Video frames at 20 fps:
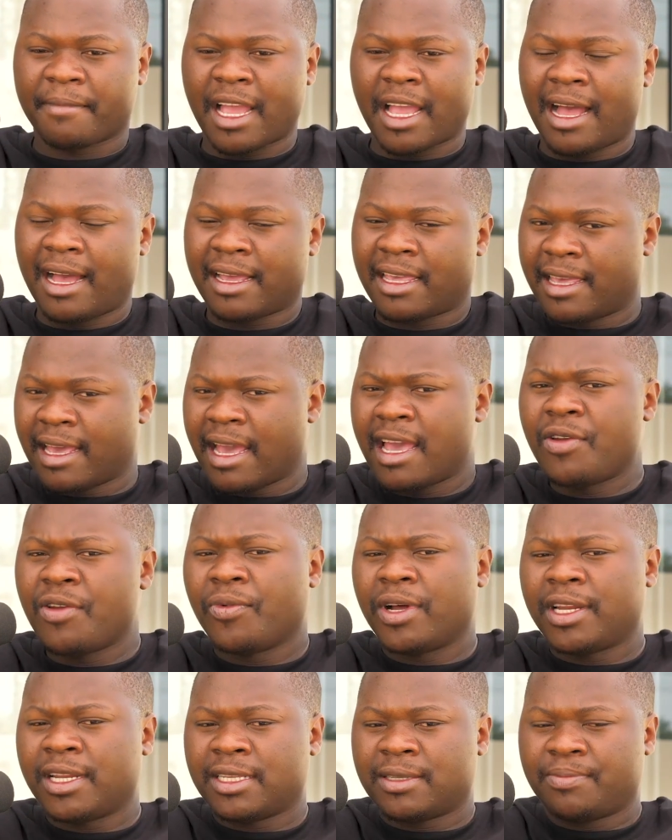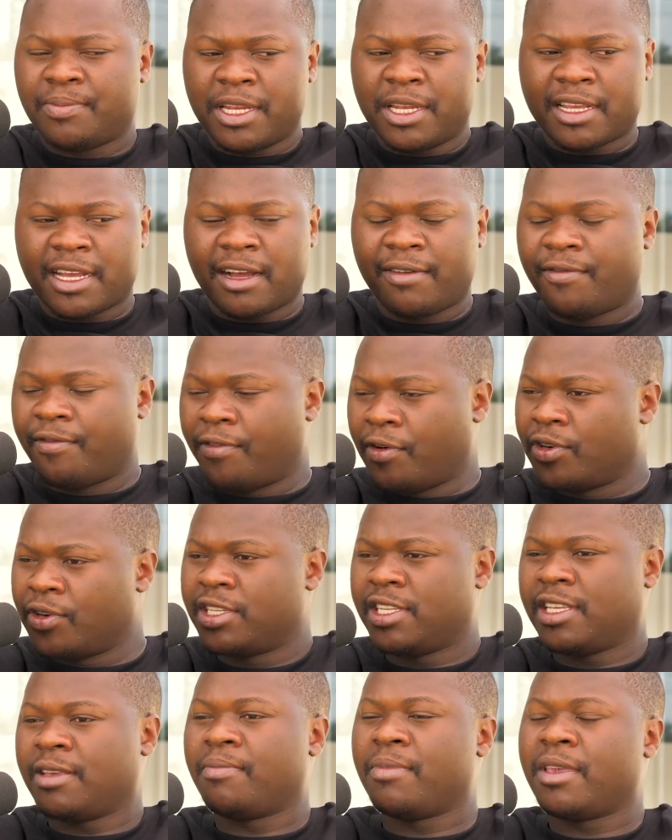Again, what has been
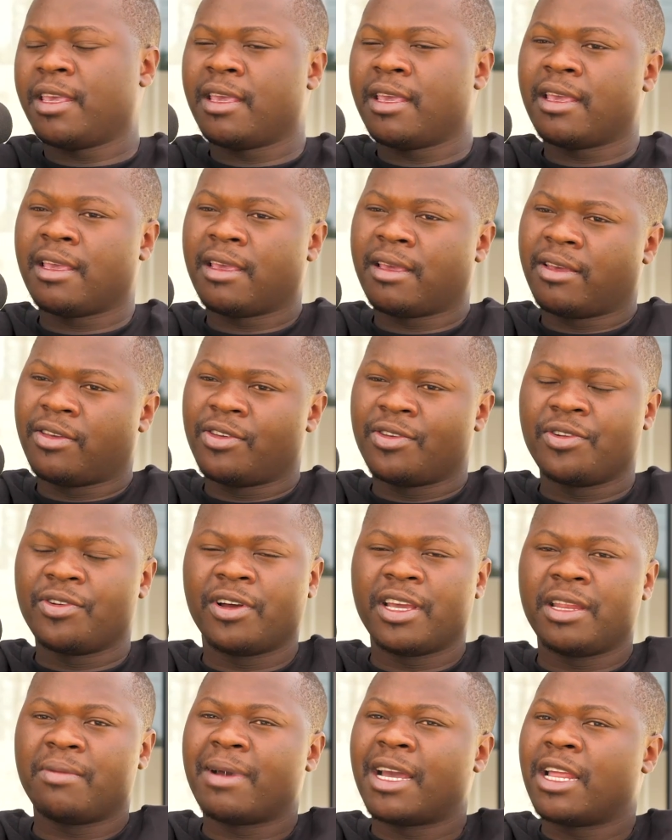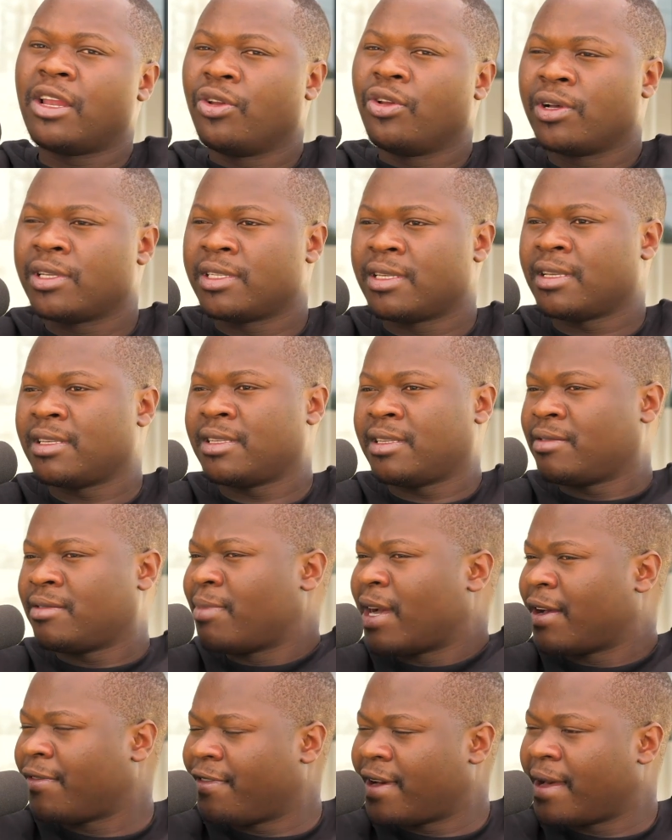comforting me, you know, in my losses is
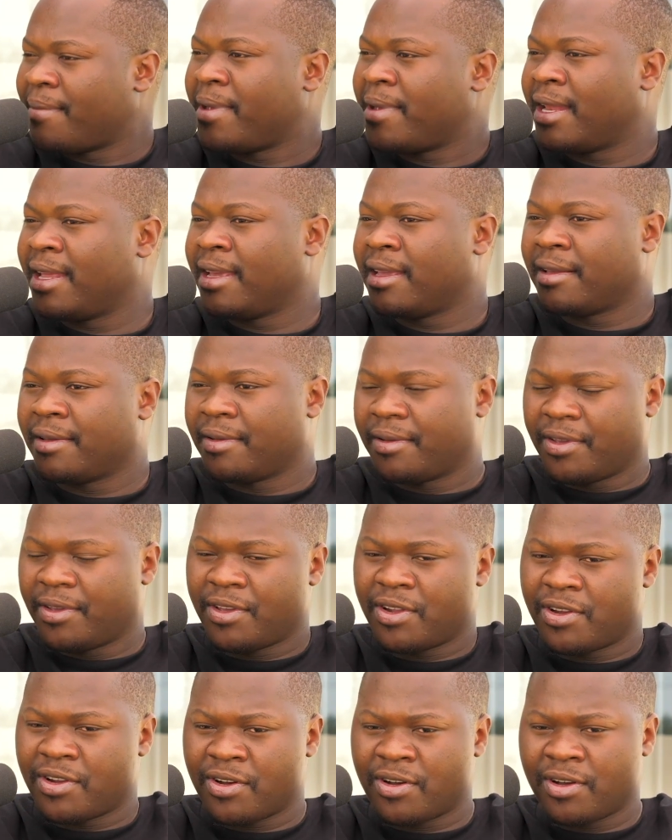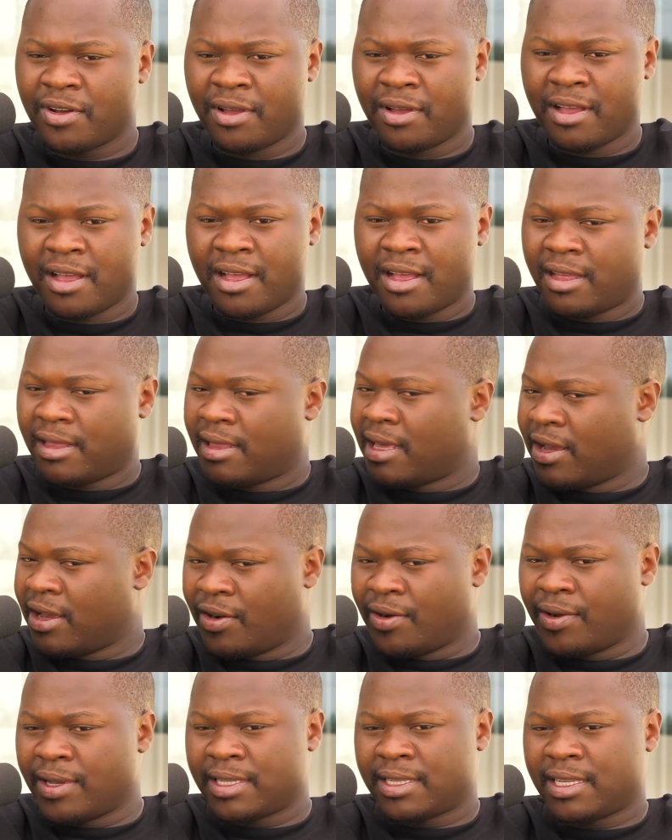my family. You know, they
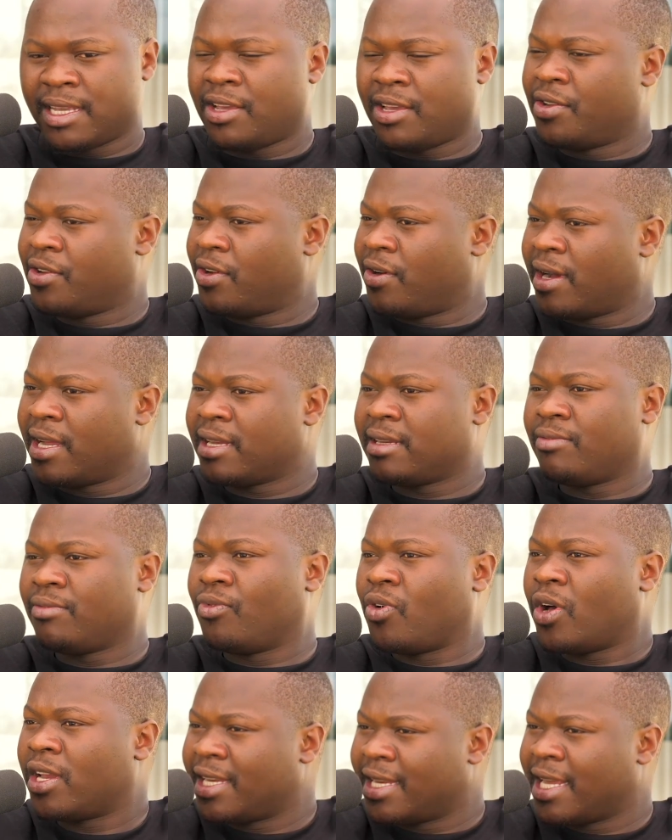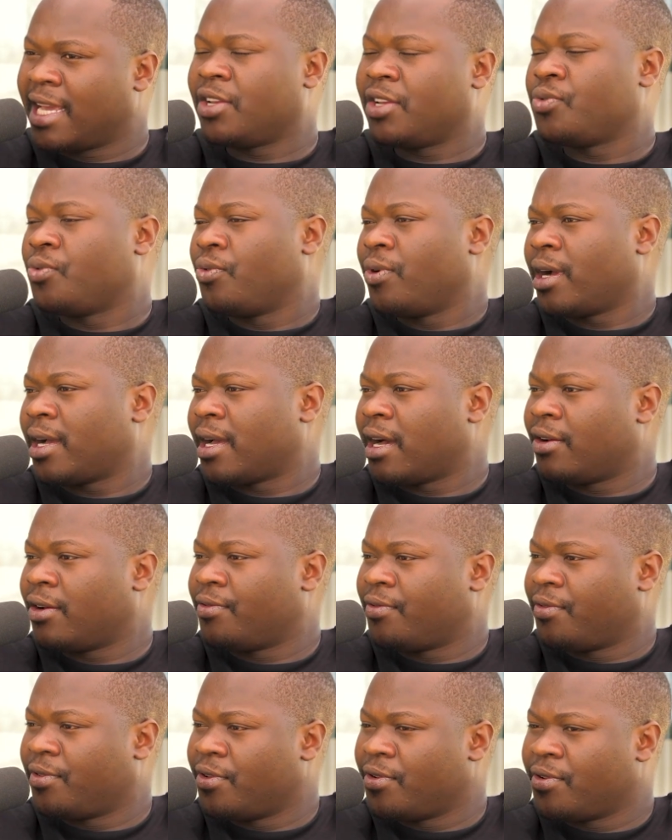always say, you know what, one day to work out
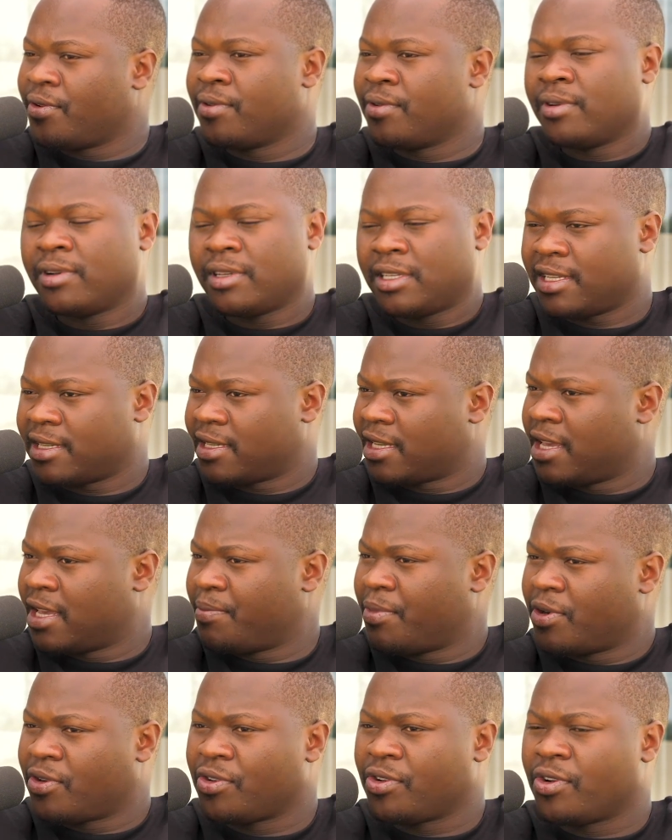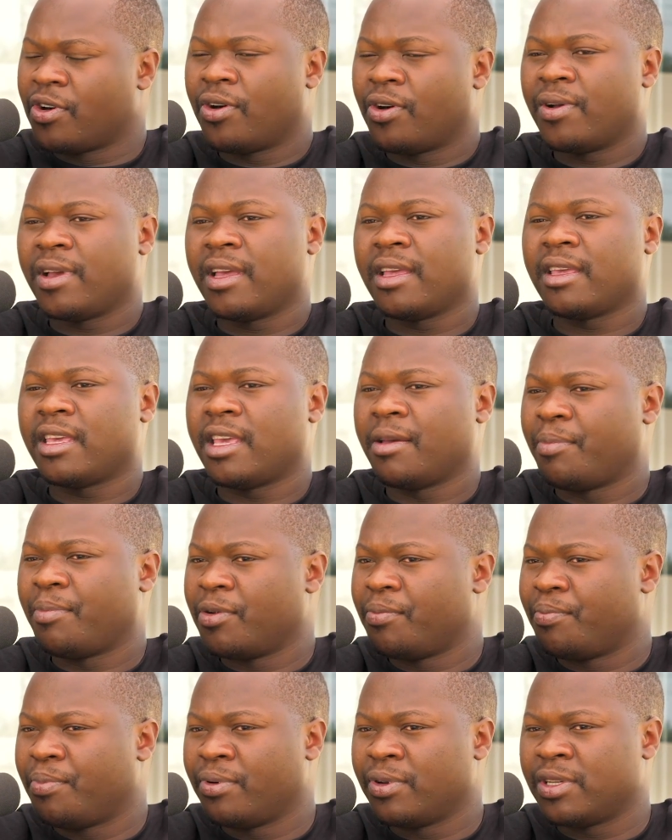for you, just keep on going, keep
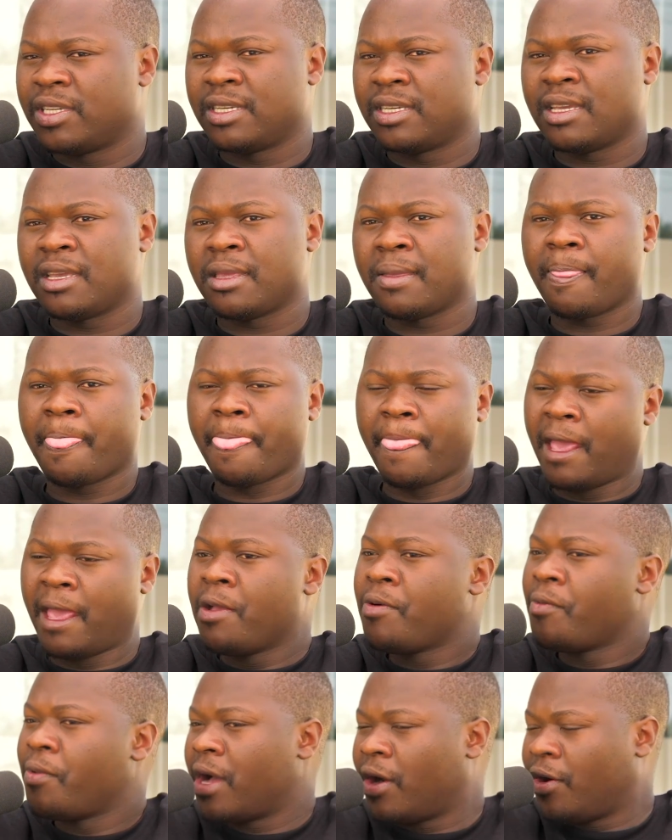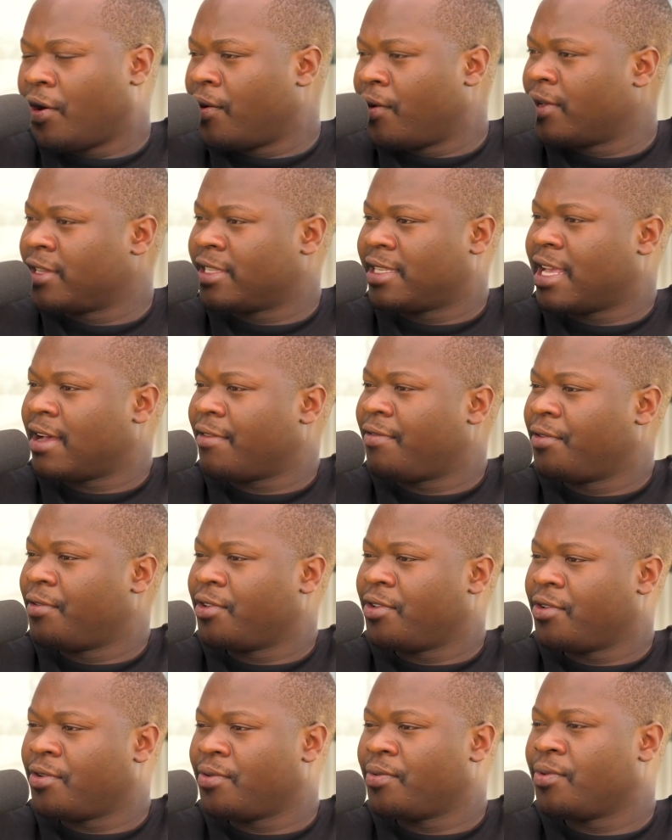on pushing. We are always there for
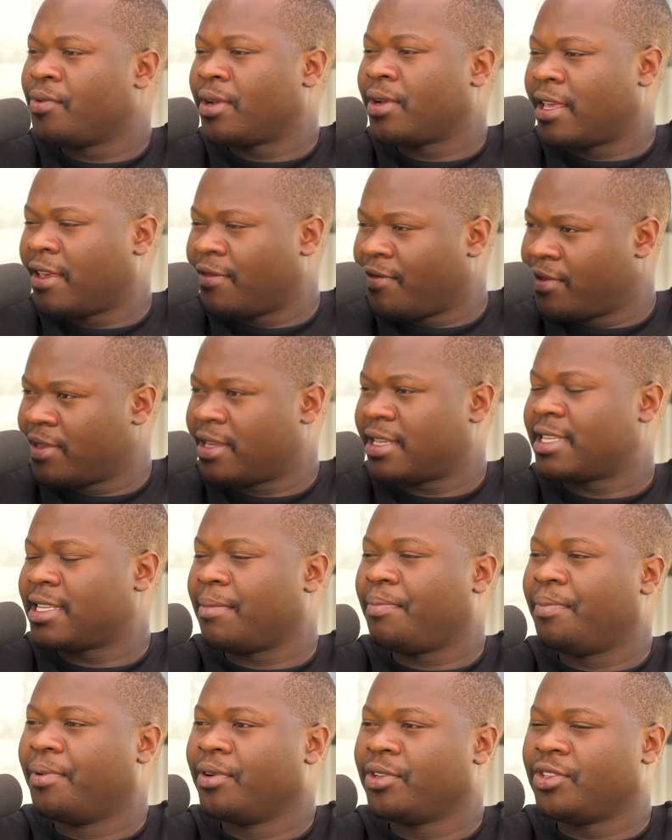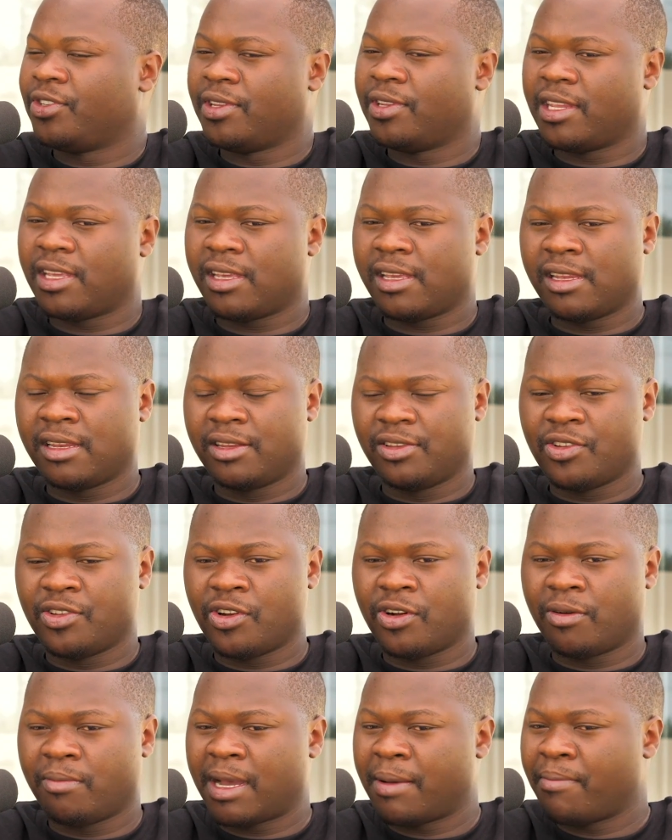you. We'll give you the support you need. You
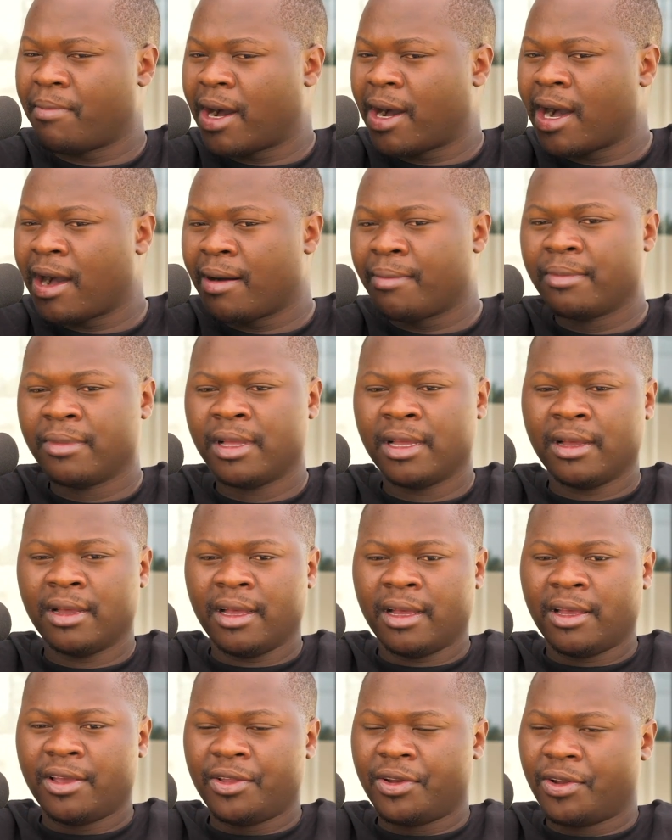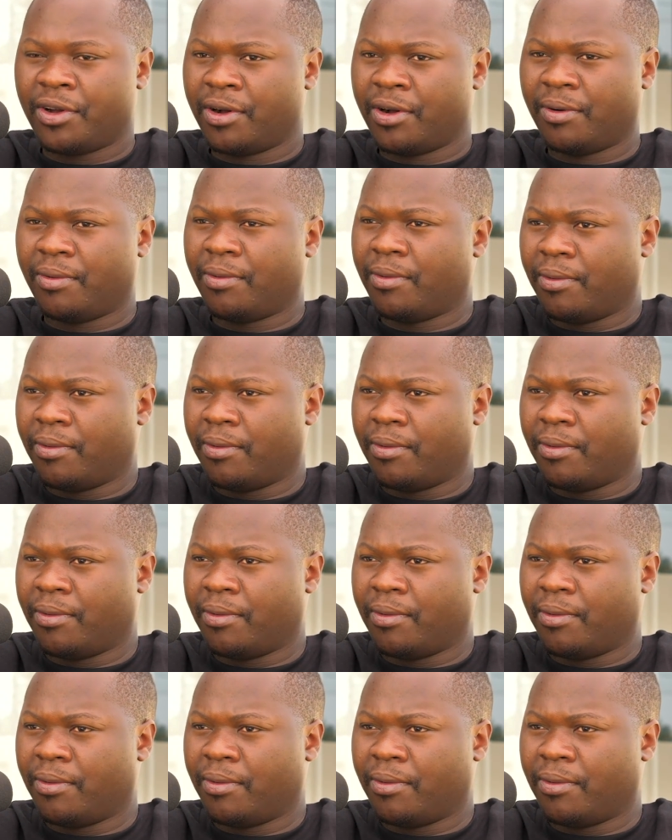know, my mom, you know,